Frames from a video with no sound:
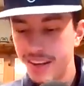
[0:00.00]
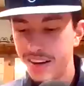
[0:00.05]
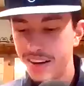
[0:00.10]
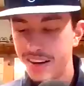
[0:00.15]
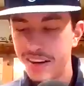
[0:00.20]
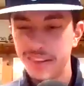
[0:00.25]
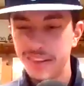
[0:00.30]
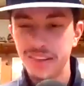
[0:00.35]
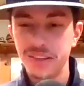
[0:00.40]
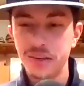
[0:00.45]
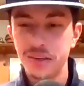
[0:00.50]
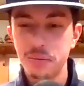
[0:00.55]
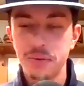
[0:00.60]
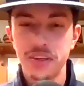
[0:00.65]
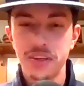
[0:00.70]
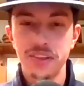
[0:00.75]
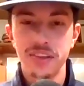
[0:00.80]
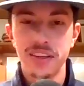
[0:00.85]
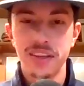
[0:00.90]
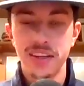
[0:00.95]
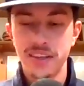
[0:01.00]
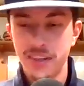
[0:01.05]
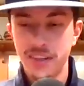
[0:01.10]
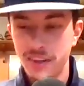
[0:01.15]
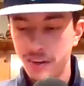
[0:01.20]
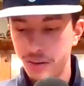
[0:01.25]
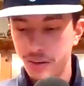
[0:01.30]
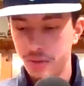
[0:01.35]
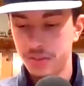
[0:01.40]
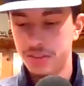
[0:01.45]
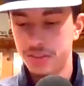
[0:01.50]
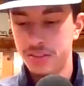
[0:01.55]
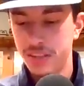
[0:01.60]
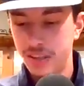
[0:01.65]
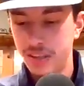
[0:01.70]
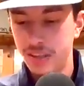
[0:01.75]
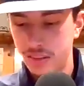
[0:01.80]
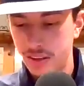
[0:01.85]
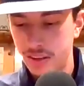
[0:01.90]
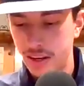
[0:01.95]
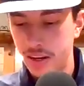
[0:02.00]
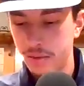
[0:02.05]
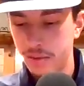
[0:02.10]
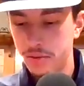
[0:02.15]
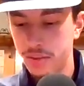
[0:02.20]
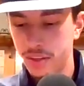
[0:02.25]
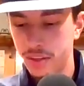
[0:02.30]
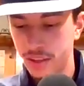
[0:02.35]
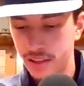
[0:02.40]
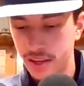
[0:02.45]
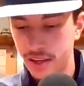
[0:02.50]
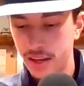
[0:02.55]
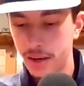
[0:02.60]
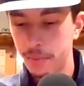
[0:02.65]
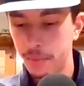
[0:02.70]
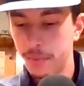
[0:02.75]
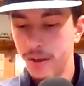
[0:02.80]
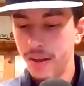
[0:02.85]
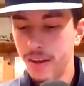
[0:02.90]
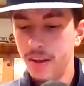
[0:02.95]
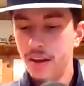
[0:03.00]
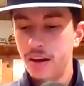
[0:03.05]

a little bit late here this evening after the game.